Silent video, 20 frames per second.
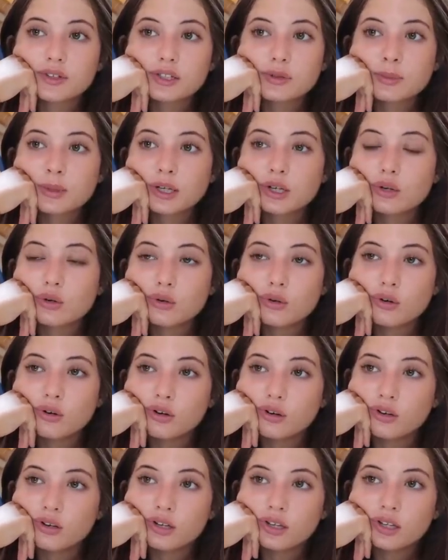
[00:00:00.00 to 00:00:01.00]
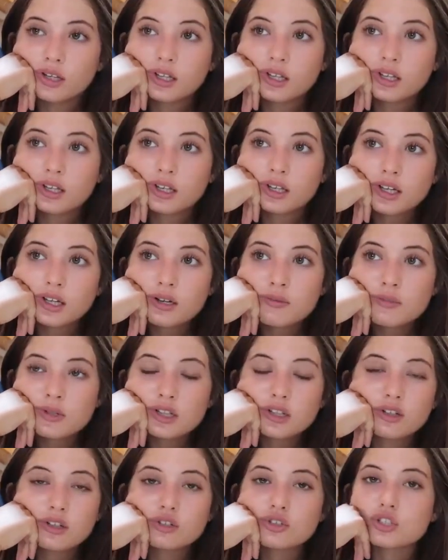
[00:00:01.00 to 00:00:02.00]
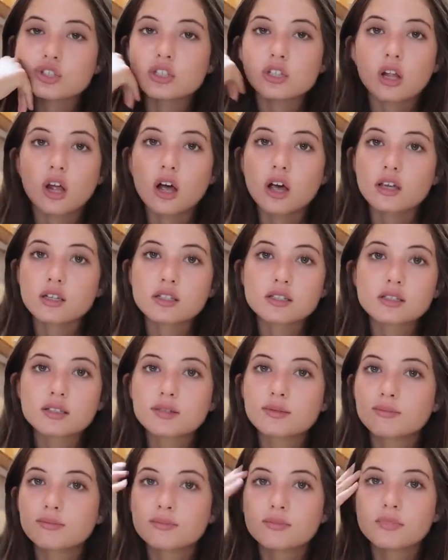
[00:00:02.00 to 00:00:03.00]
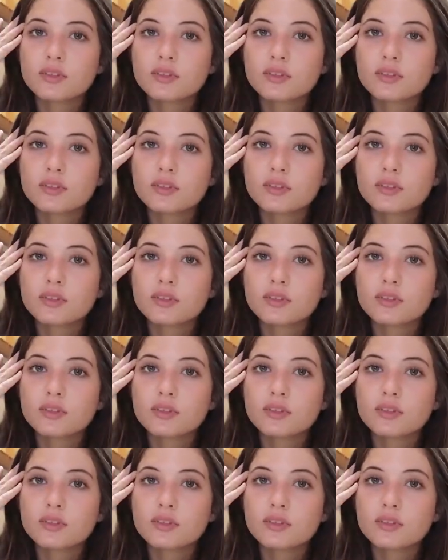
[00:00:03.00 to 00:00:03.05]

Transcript: That's my goal. I think I'm a little just lost.